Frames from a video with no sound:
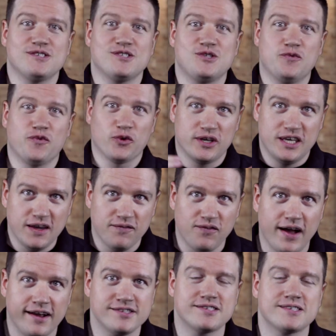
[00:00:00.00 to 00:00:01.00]
is to
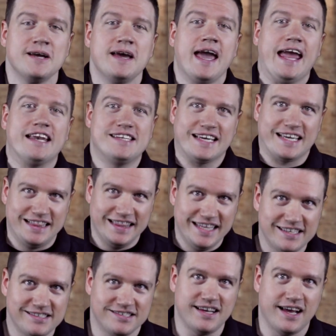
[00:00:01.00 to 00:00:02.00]
forgive us and to
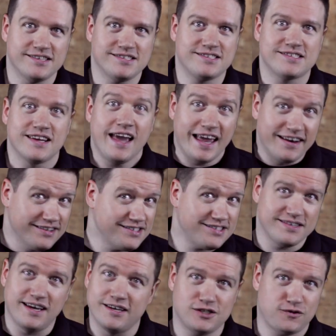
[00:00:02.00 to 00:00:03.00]
cleanse us and to
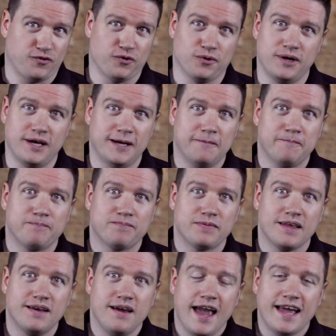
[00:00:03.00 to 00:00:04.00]
set us free.
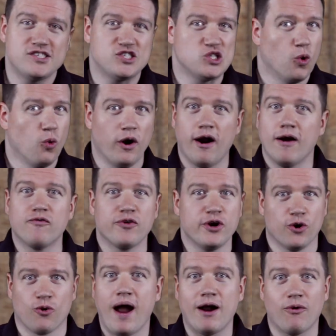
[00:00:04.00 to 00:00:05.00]
And so wherever
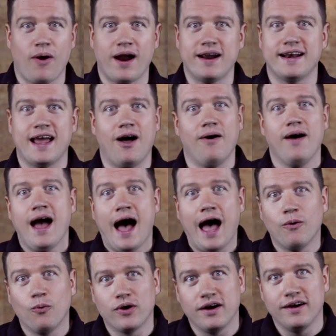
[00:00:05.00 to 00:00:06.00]
you're at right now,
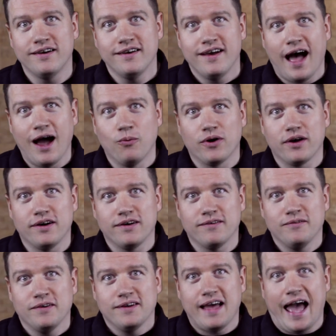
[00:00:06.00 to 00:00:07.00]
I
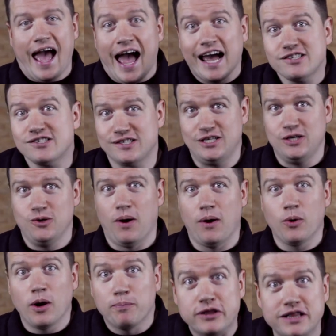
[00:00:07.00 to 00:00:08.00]
wanna ask you, I
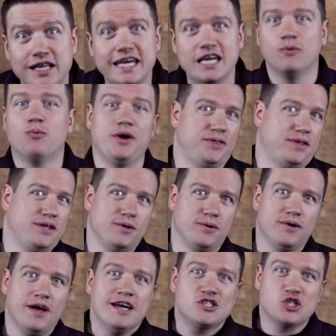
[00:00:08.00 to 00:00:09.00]
wanna plead with
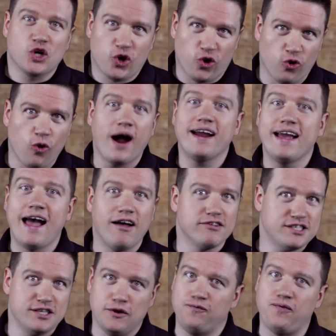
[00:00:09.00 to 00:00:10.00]
you to cry
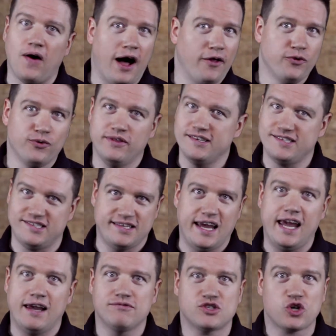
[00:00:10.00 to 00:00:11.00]
out to the Father that
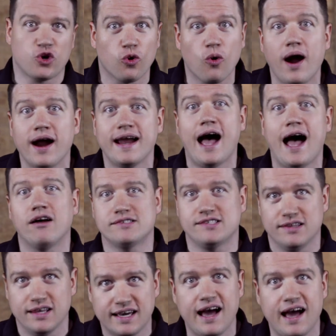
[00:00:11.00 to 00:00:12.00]
saves, cry out
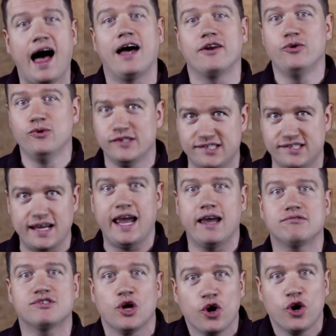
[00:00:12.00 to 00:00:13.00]
to the God who
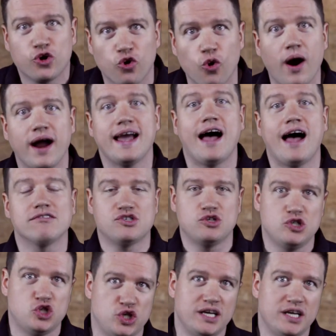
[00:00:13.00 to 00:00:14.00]
saves, cry out
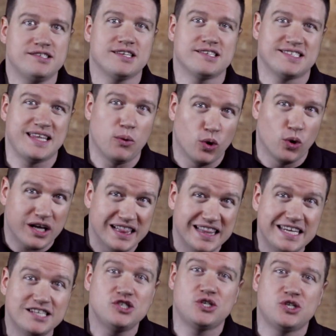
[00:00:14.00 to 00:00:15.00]
to Jesus that will
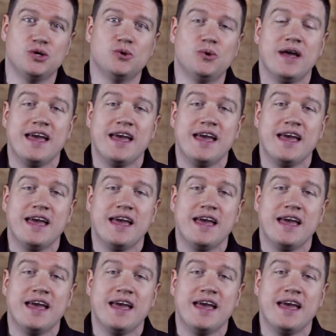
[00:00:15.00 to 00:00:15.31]
cleanse you